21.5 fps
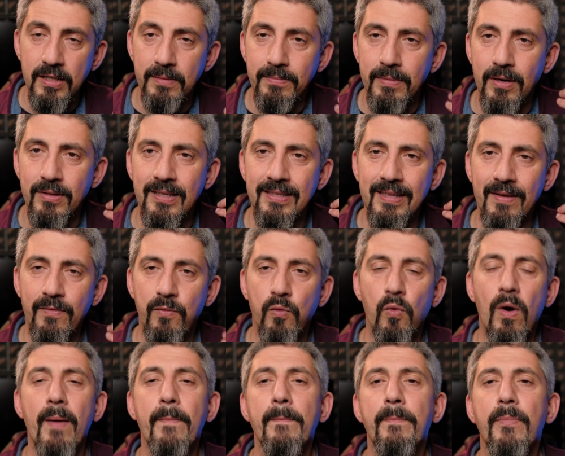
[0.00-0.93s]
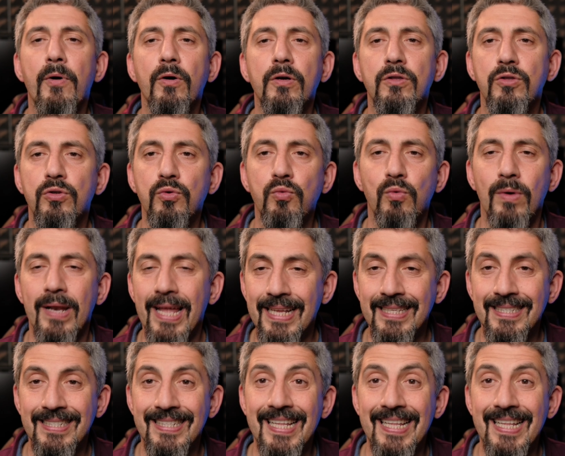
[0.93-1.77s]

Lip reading: about an f1.2 lens